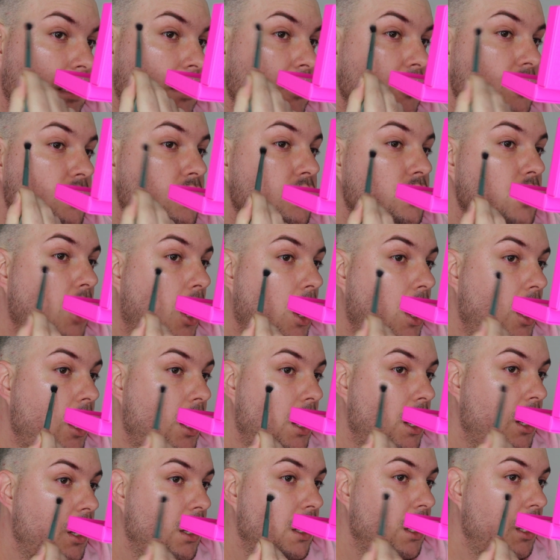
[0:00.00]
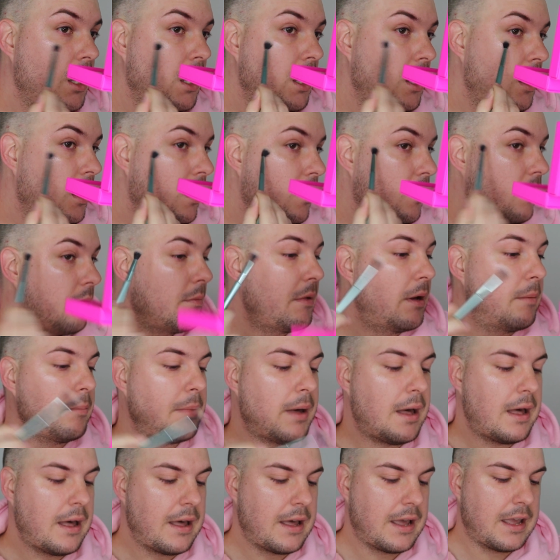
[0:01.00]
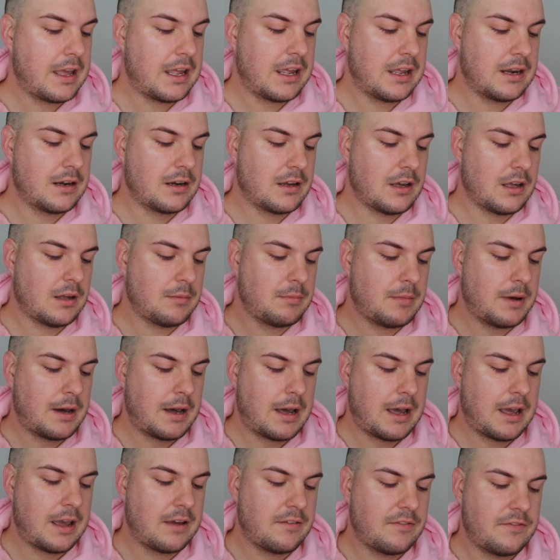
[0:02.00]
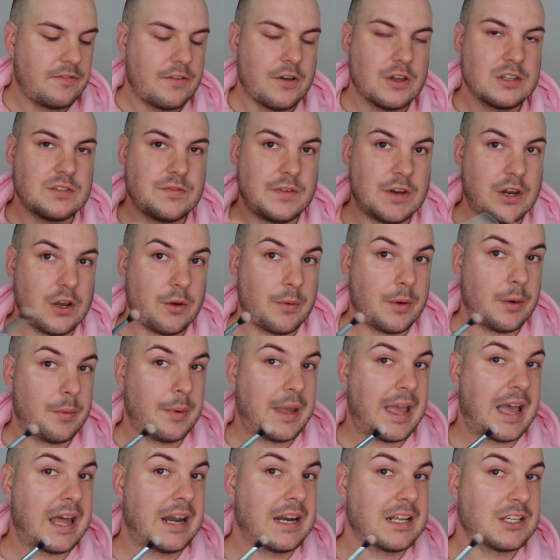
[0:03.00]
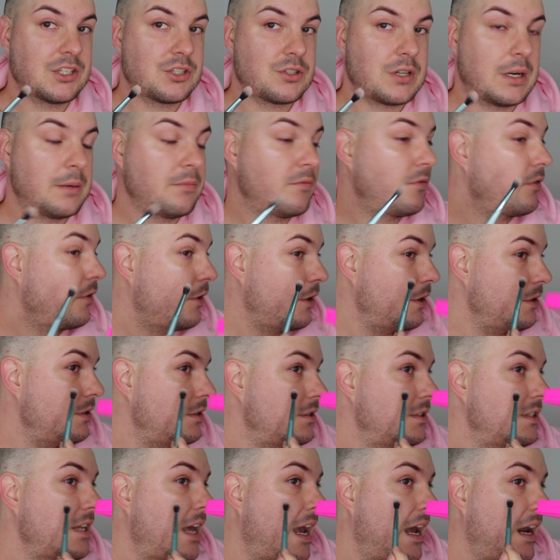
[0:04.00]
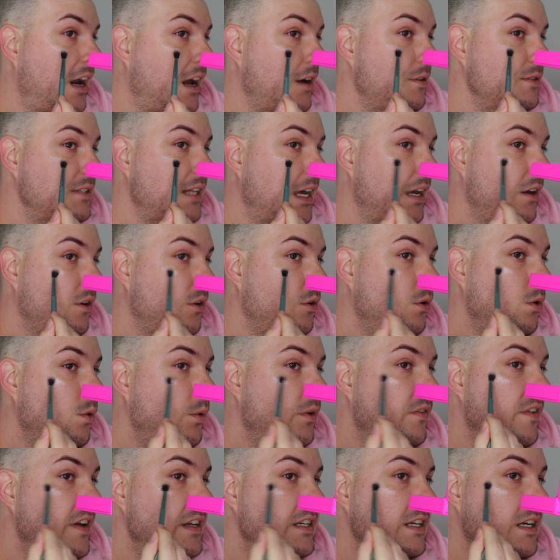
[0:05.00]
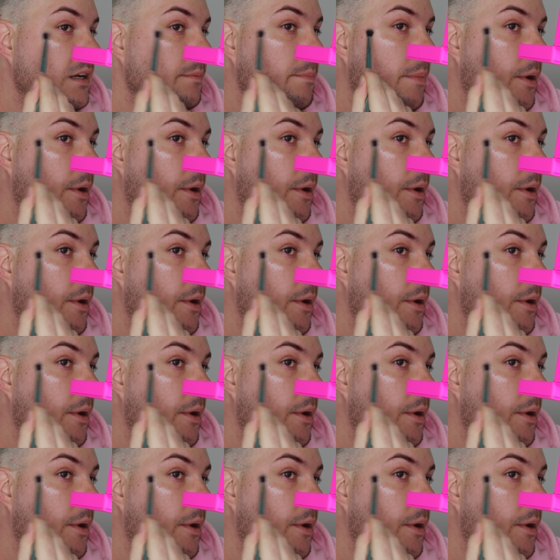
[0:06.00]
So remember in my first video where we had Extreme Frost and I was like, oh, if he did a